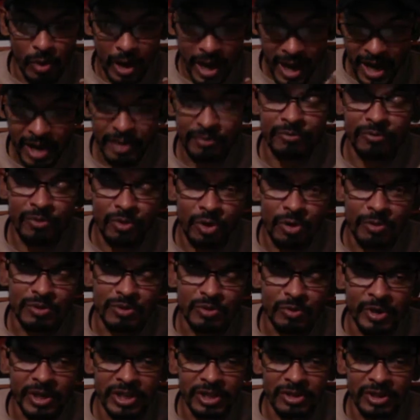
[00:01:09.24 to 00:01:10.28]
art
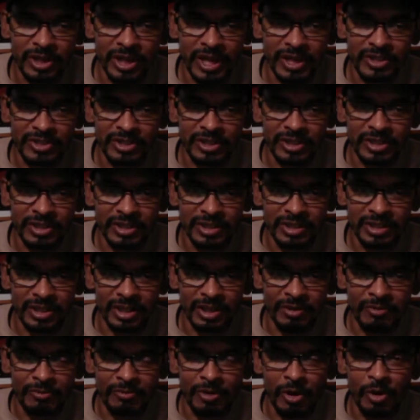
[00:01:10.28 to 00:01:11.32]
forms where you can actually,
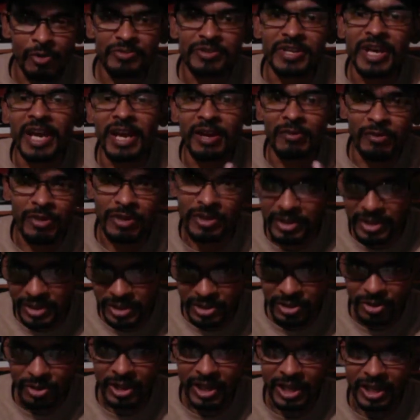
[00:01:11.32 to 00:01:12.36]
it involves everything
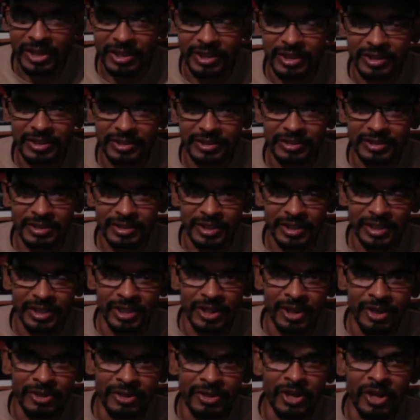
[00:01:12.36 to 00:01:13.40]
in your head. You
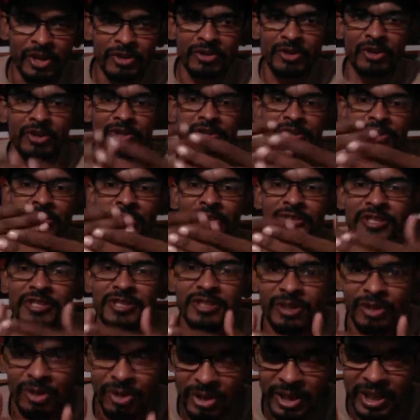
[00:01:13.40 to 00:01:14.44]
know, you're not
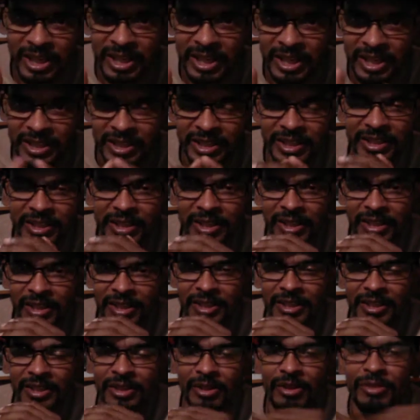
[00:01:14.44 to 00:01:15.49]
just looking at it.
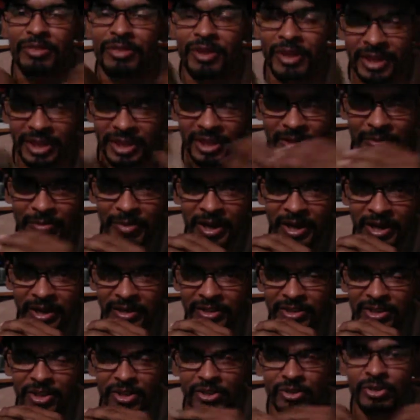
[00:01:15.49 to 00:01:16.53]
You're thinking about
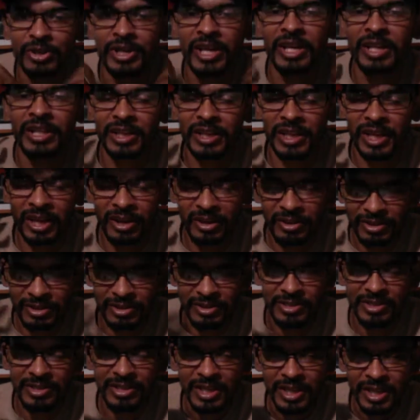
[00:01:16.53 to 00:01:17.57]
it. You're creating the
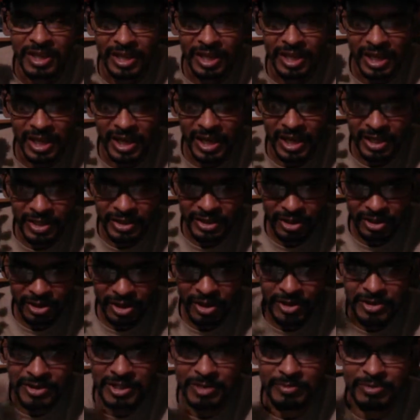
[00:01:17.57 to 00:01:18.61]
characters and the
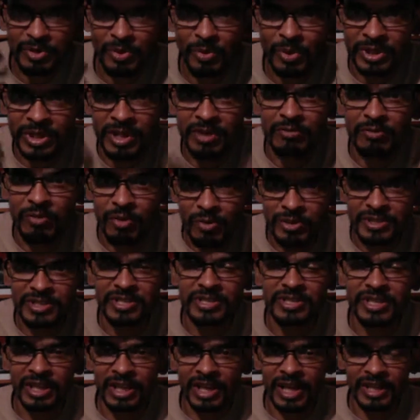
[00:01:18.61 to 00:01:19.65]
concepts of what their
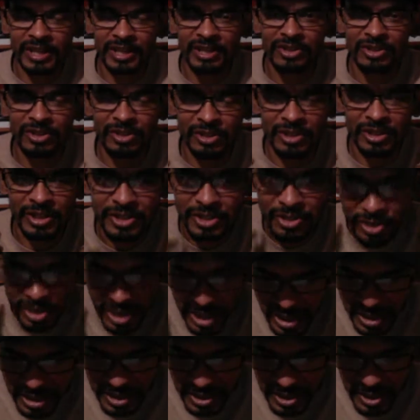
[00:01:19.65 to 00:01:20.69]
voices are like in your
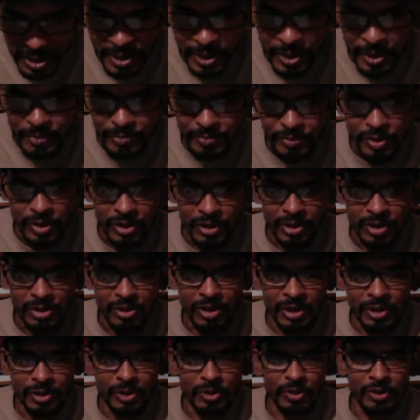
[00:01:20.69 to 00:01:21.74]
head.
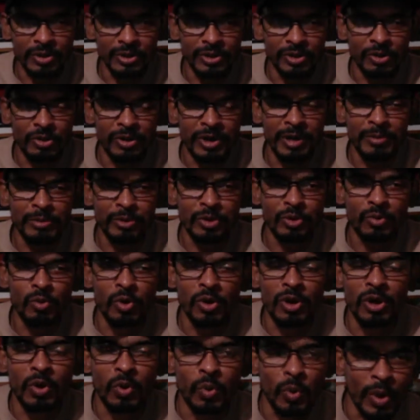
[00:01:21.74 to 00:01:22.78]
You're able to
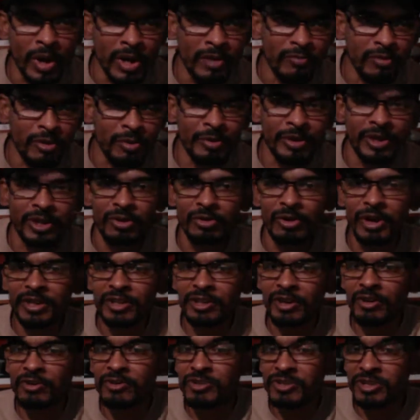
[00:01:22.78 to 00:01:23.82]
walk away from it and create
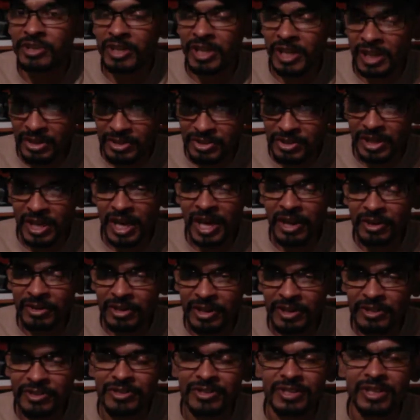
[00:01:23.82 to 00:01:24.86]
your own
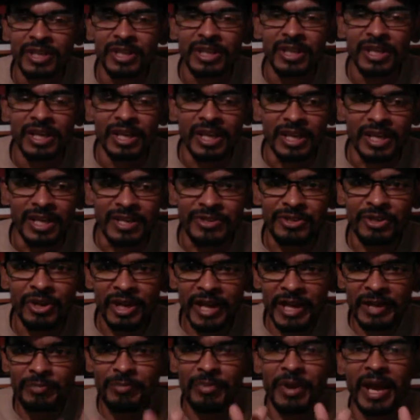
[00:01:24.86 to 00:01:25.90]
scenarios. It's
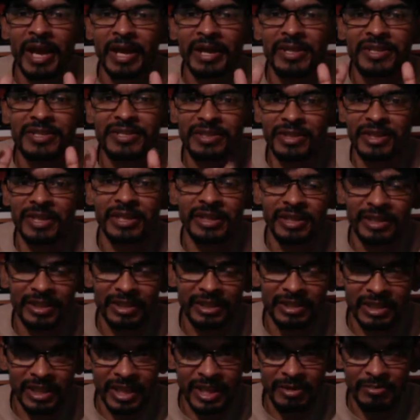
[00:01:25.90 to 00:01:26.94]
not a packaged thing
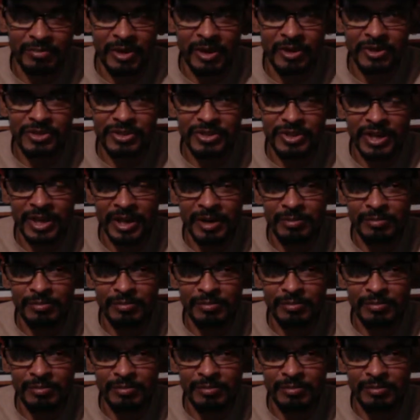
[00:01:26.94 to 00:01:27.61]
like most